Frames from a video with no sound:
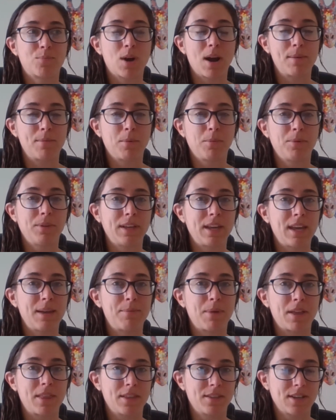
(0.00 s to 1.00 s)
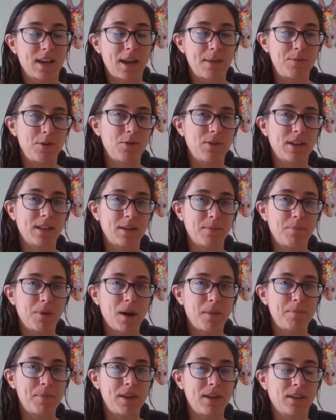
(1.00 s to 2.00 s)
probably by the time you get a
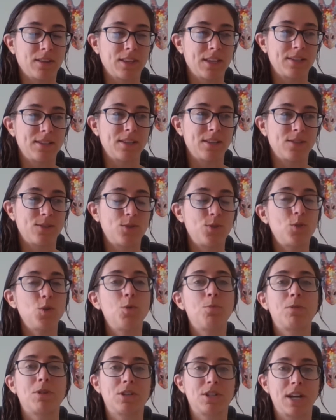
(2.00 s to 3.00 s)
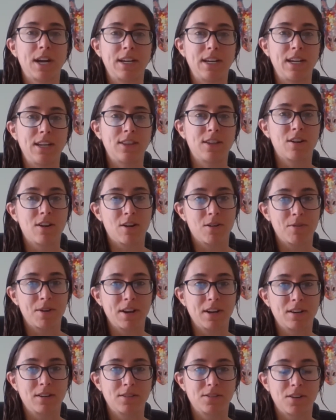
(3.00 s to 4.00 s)
puppy, unless it's super tiny, they're
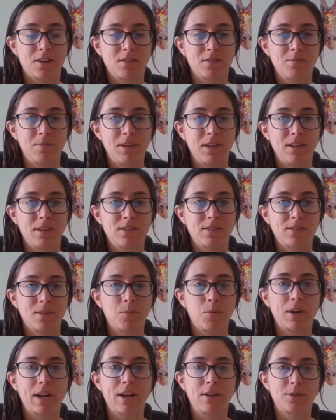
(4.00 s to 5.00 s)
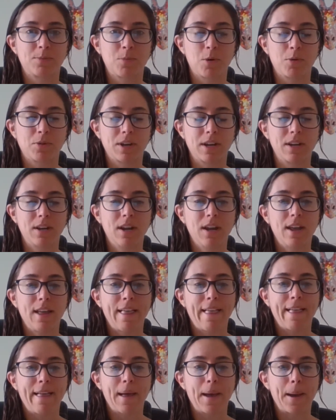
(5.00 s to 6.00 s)
already going to start to be somewhat housebroken.
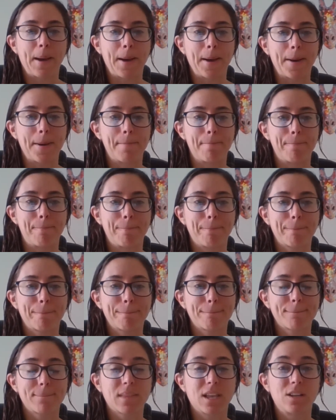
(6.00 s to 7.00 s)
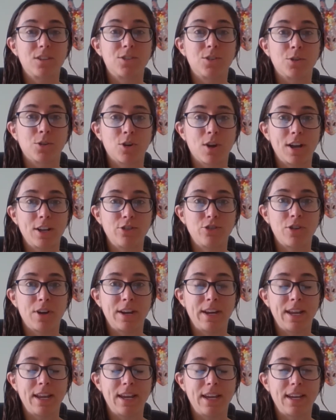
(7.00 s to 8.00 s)
Um, so crate
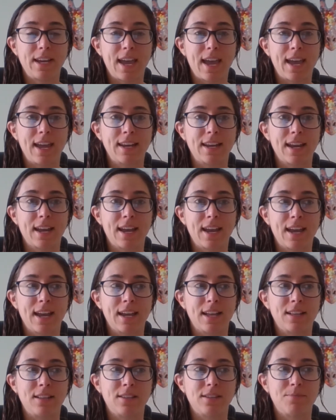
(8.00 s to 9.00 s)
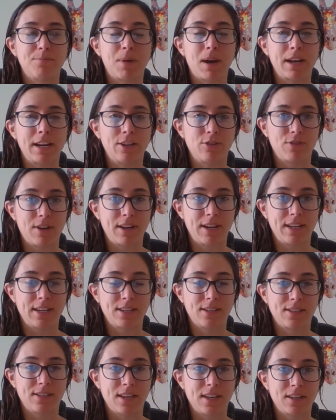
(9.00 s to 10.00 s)
training and, and potty
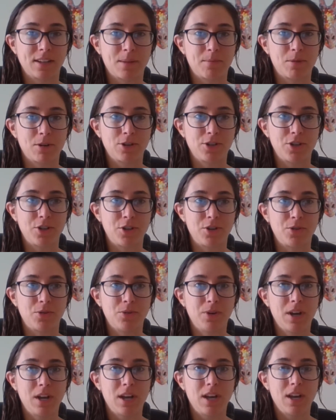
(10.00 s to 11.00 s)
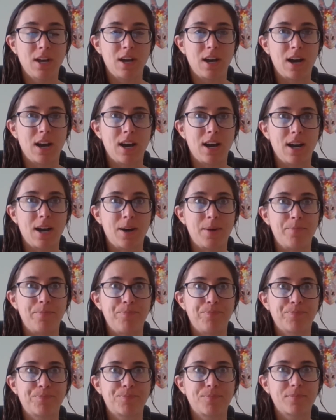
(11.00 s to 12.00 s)
training is thing number two.
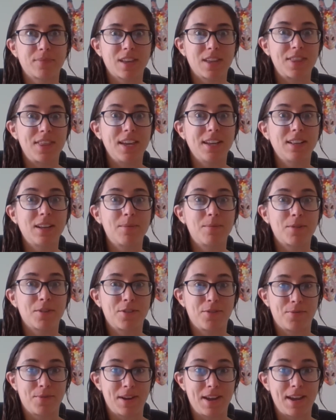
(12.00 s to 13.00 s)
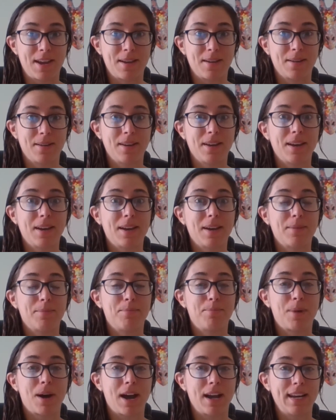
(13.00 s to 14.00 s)
Um, thing number three,
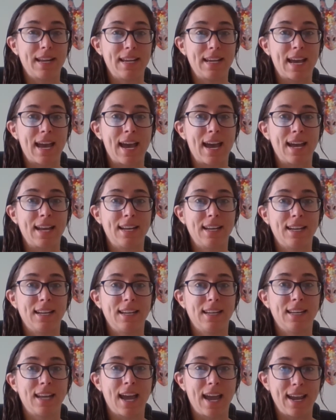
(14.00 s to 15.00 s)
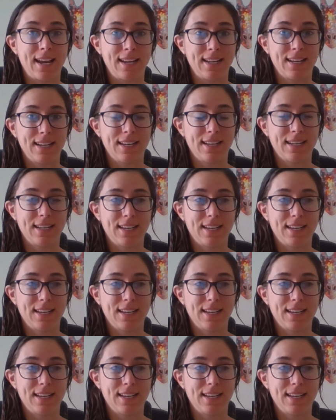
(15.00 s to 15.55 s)
potty at night